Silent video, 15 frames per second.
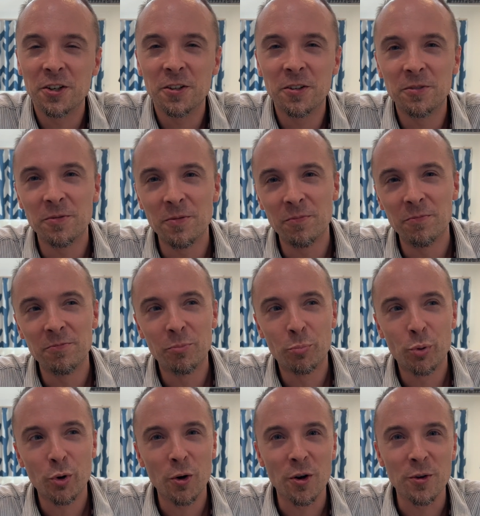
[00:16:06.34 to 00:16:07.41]
good
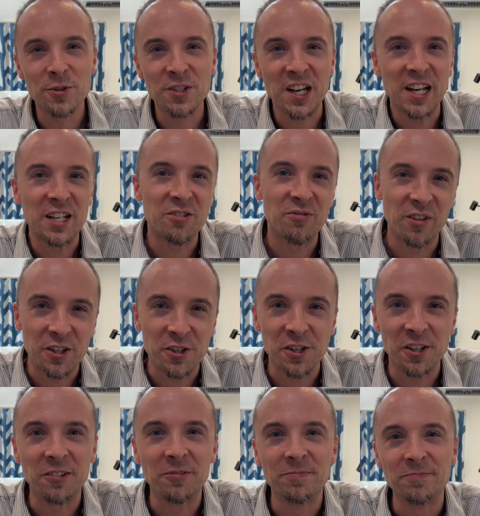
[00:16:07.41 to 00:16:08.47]
proto science
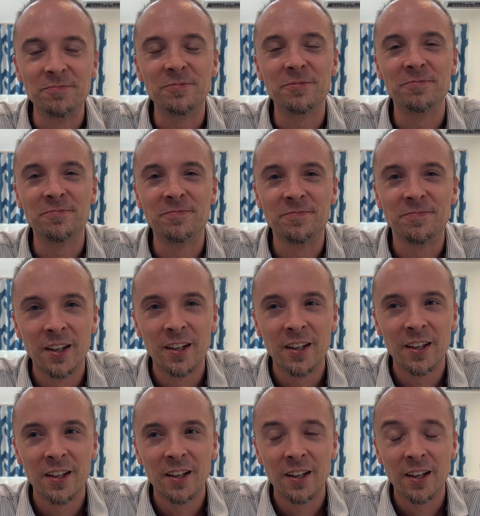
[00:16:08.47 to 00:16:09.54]
fiction.
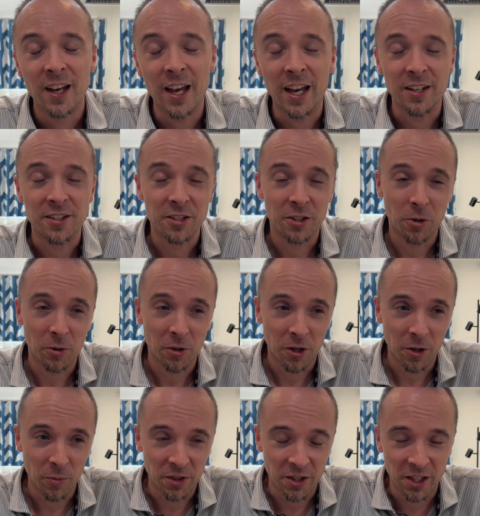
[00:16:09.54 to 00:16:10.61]
And to
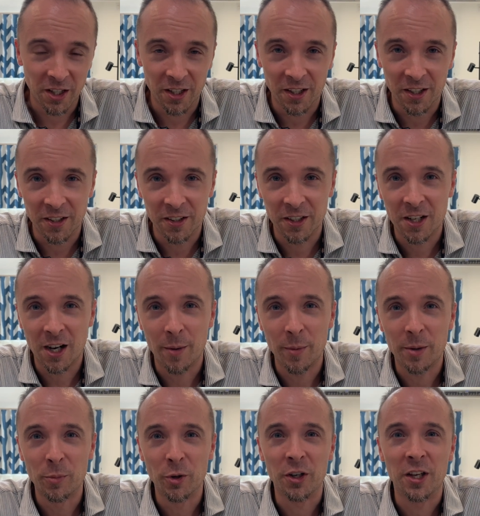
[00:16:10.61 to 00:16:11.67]
go along with the
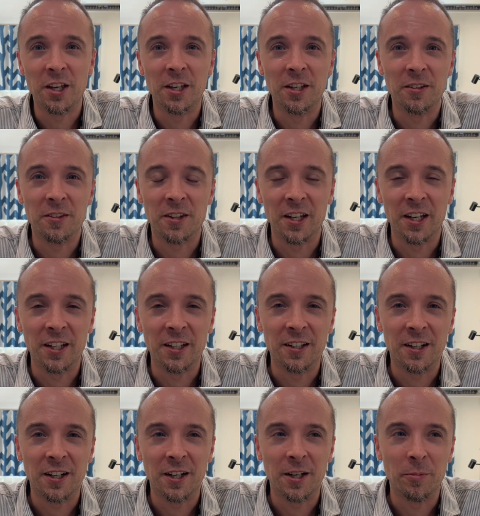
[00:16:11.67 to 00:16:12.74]
comic booky
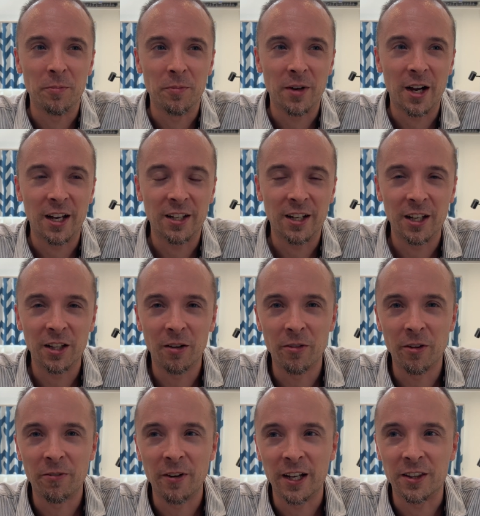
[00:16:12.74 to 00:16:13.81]
thing, I
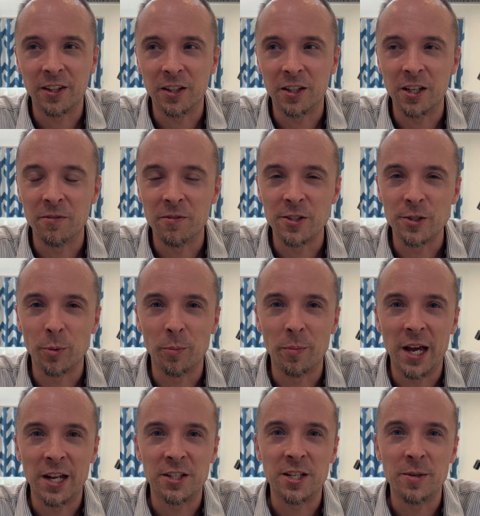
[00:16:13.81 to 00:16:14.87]
love the fact that the
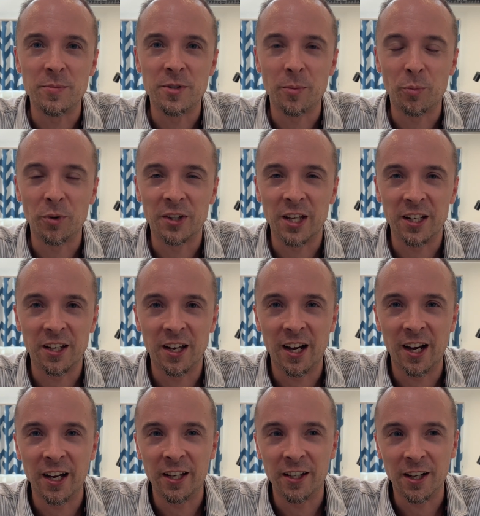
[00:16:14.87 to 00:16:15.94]
Invisible Man teams up with
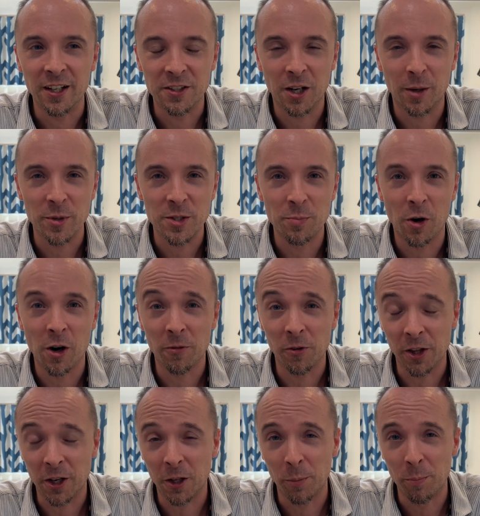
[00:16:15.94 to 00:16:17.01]
that guy Thomas
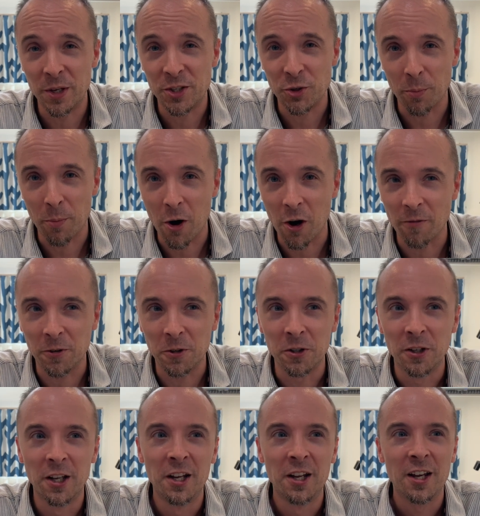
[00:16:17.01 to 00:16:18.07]
Marvel. They call him Mr.
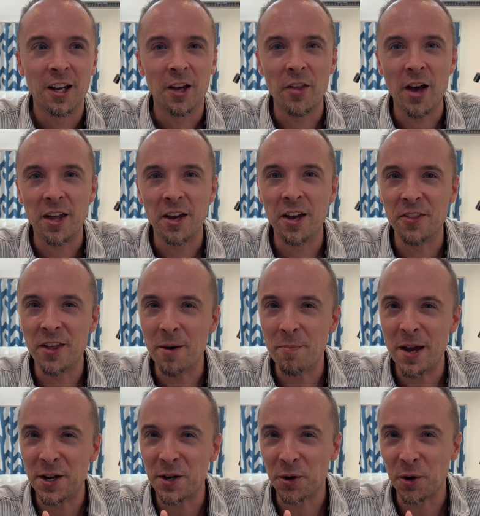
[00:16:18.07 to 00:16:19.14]
Marvel, and
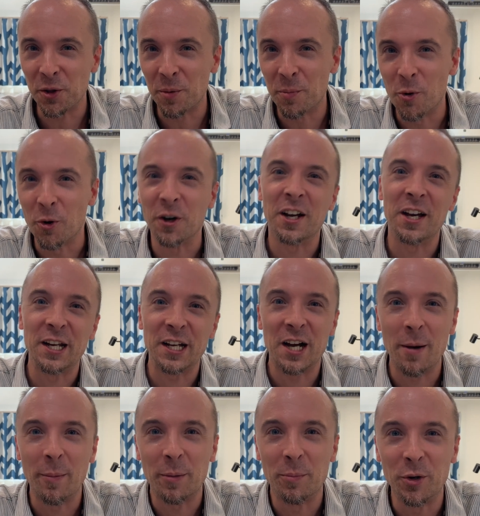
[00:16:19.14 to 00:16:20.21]
that made it all the more
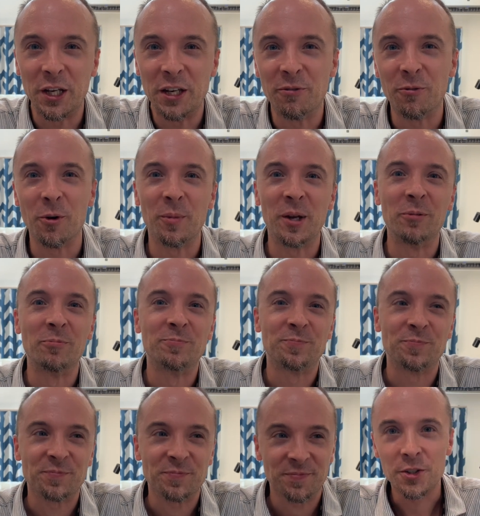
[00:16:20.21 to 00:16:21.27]
kind of comic booky for me.
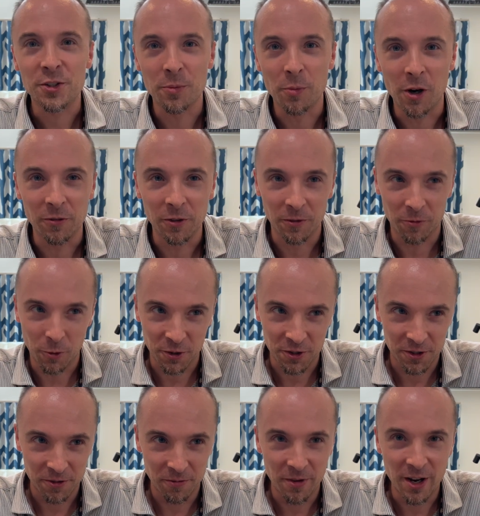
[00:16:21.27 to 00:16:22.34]
Mr. Marvel,
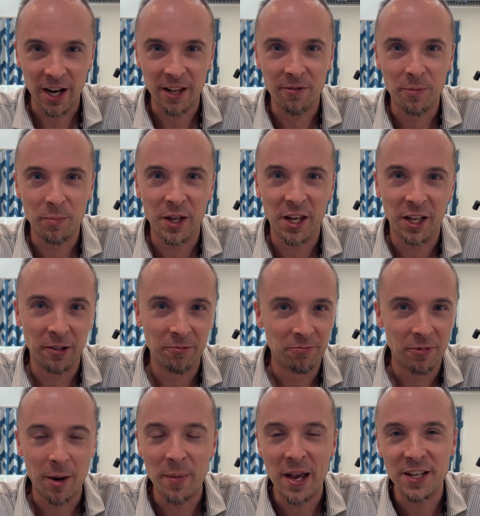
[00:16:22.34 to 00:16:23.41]
of course, not even
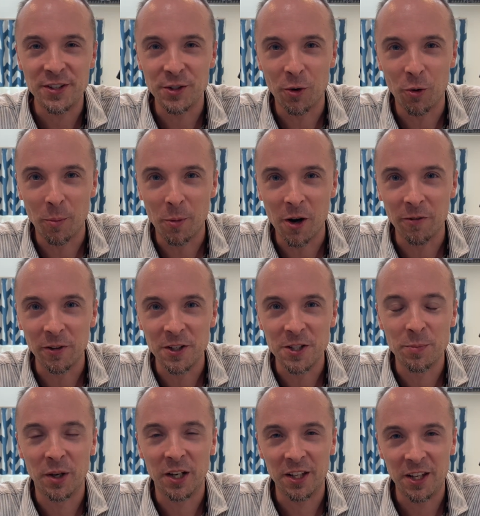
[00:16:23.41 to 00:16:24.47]
being amazing or
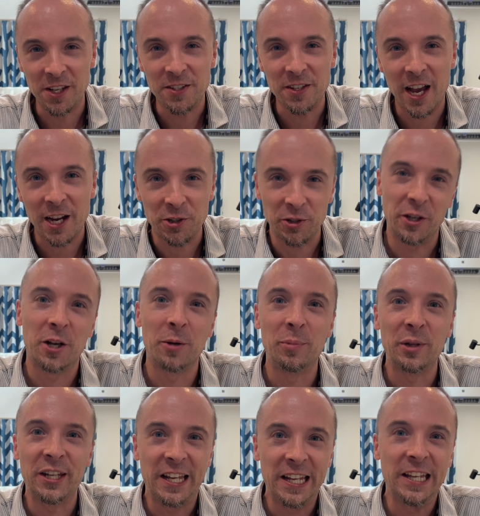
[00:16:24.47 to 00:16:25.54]
marvelous, but he's actually
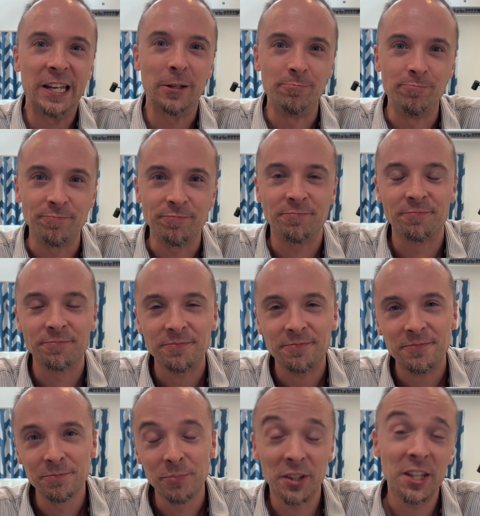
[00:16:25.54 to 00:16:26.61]
a complete idiot.
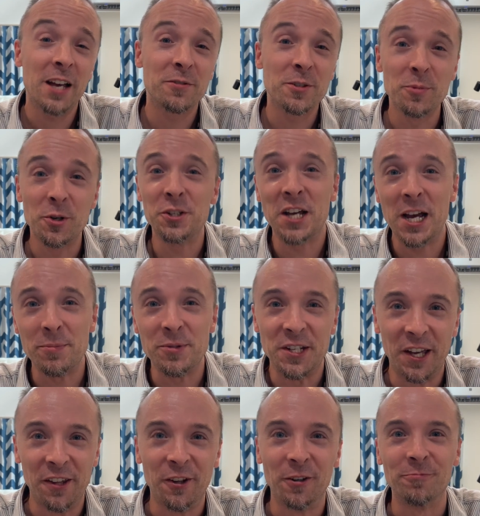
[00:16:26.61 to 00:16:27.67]
But they have some good
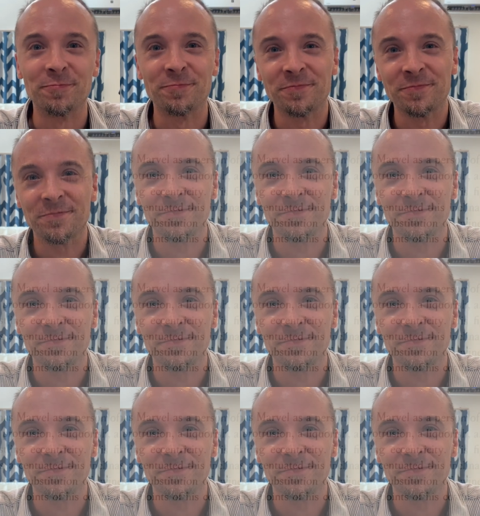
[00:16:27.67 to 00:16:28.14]
times together.